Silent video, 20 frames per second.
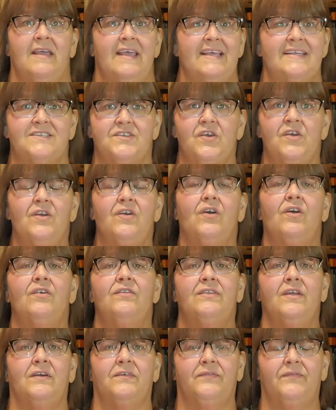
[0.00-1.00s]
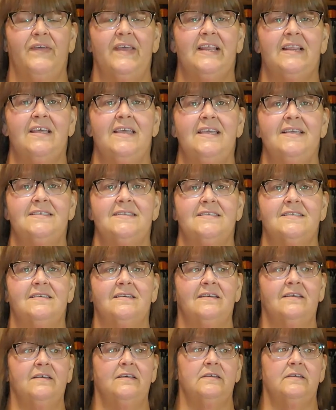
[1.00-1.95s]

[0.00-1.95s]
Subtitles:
It's going to hurt their feelings,